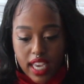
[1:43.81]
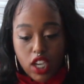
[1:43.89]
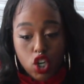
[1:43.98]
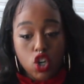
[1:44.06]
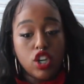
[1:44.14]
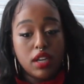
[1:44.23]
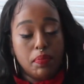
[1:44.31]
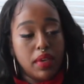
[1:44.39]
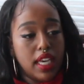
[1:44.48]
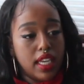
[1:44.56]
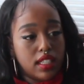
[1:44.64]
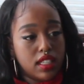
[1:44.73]
it could
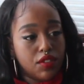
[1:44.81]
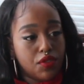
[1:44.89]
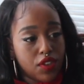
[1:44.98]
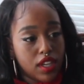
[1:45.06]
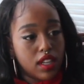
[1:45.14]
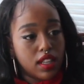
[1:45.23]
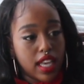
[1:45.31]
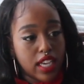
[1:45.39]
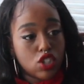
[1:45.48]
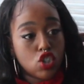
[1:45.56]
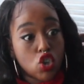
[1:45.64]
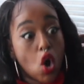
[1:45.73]
be to
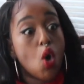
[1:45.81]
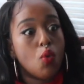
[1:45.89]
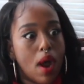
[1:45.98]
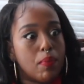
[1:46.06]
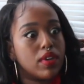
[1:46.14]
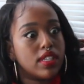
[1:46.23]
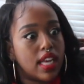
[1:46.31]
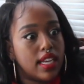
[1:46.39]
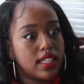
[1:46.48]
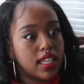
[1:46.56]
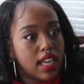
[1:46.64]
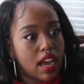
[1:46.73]
feel so
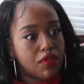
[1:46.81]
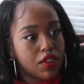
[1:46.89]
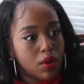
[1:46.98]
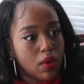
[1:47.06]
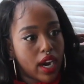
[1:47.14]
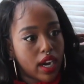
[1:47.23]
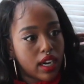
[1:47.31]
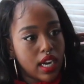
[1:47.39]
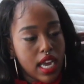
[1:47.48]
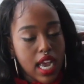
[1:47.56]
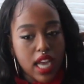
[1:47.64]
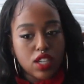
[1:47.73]
represented everywhere,